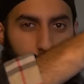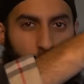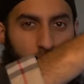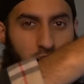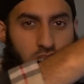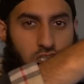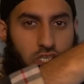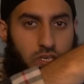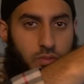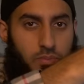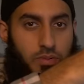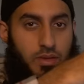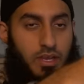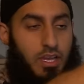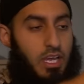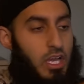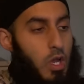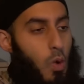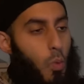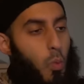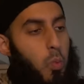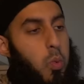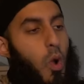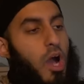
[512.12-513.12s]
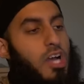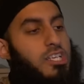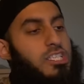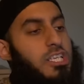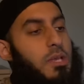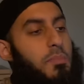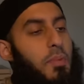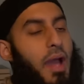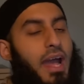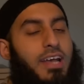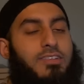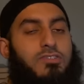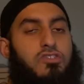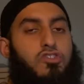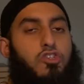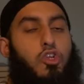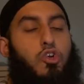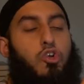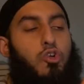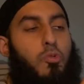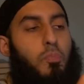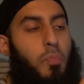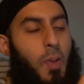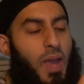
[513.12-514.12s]
worship. Worship has
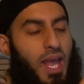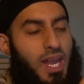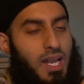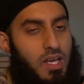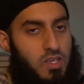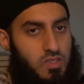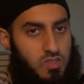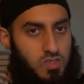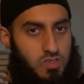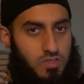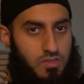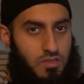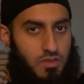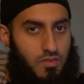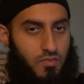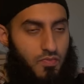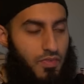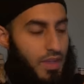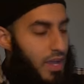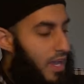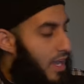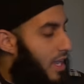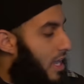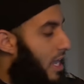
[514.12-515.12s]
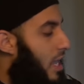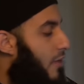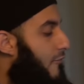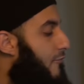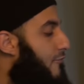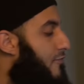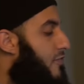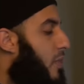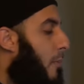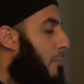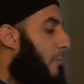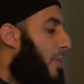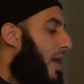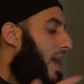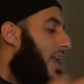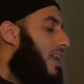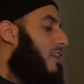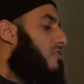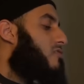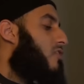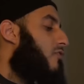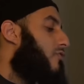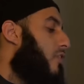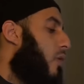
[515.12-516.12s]
two pillars. If the
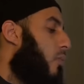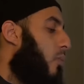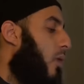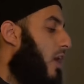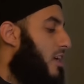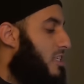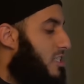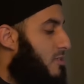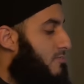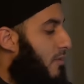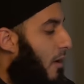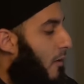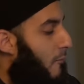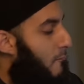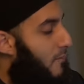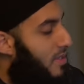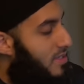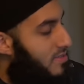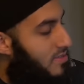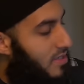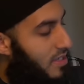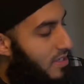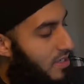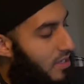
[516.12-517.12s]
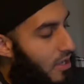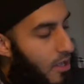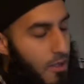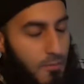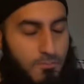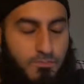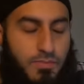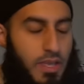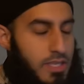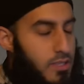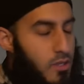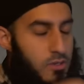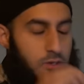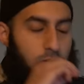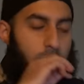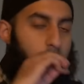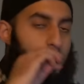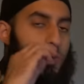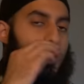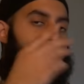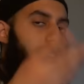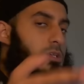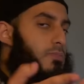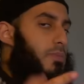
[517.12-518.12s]
pillars of your worship are missing, then you're
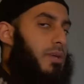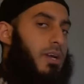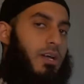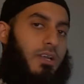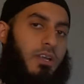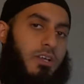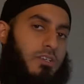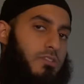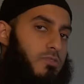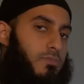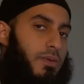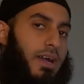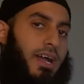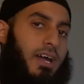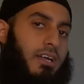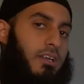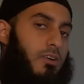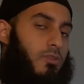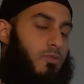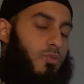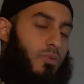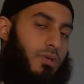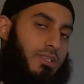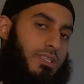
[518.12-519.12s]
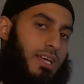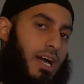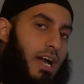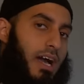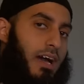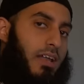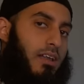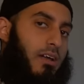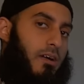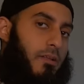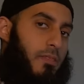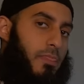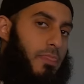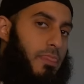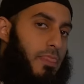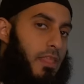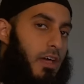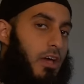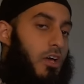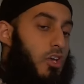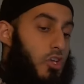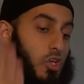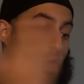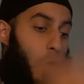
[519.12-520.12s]
not worshipping Allah subhanahu wa ta'ala.
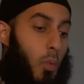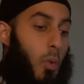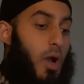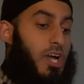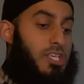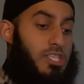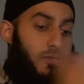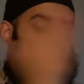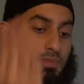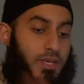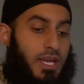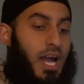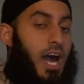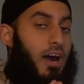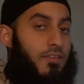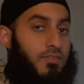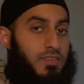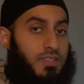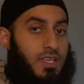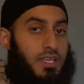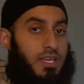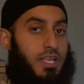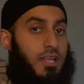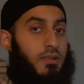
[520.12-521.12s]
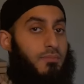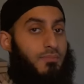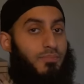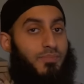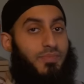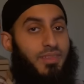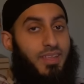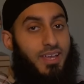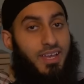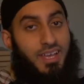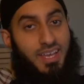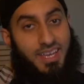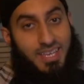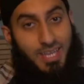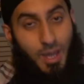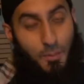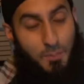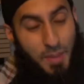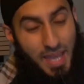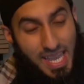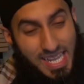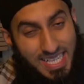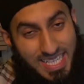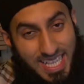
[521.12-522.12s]
You're worshipping other than Him. Now
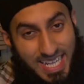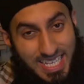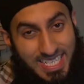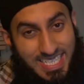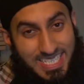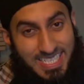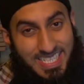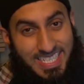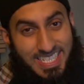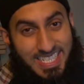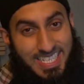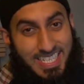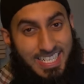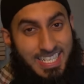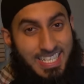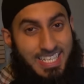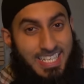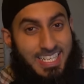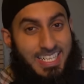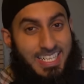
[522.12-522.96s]
pay attention.